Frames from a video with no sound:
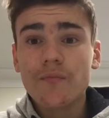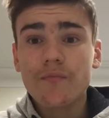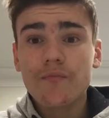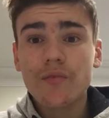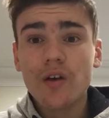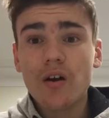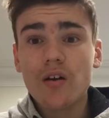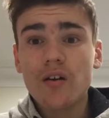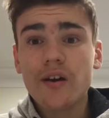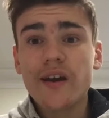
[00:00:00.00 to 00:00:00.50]

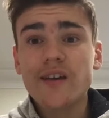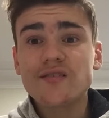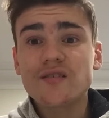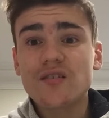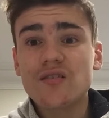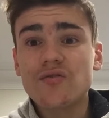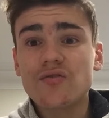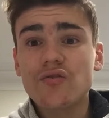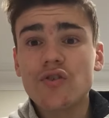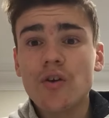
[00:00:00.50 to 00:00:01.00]
not
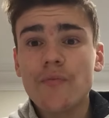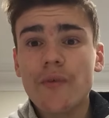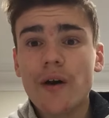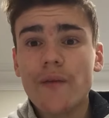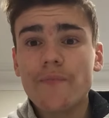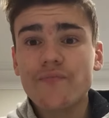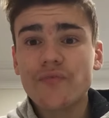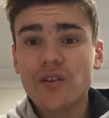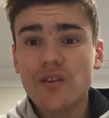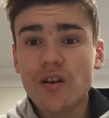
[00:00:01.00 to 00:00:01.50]
easy to do,
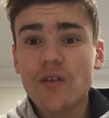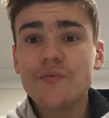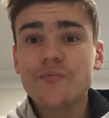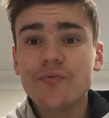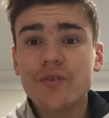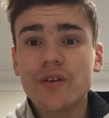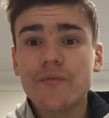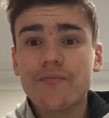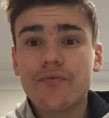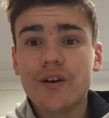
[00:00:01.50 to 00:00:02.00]
but, you know, it's
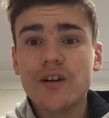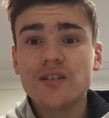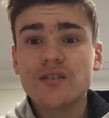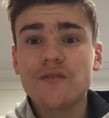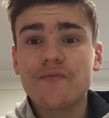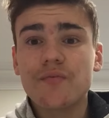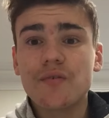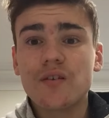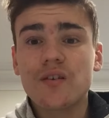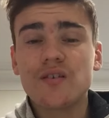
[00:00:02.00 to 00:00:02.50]
pretty
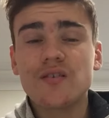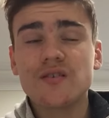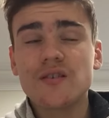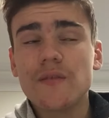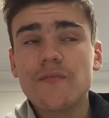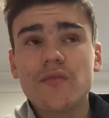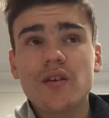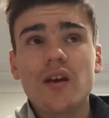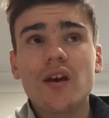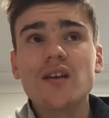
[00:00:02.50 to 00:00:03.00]
impressive because
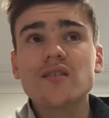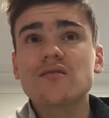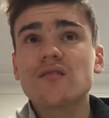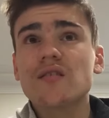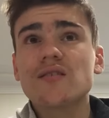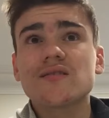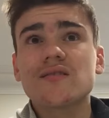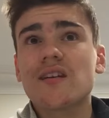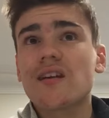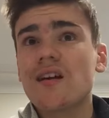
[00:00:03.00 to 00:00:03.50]
he's
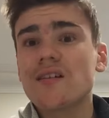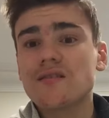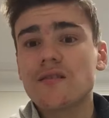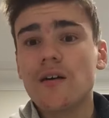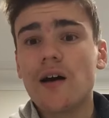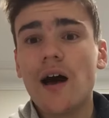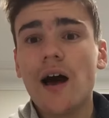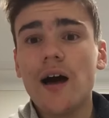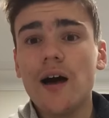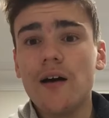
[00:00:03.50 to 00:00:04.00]
not a centre, he's a
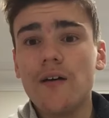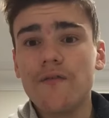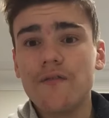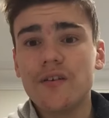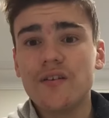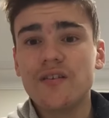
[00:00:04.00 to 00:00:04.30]
half.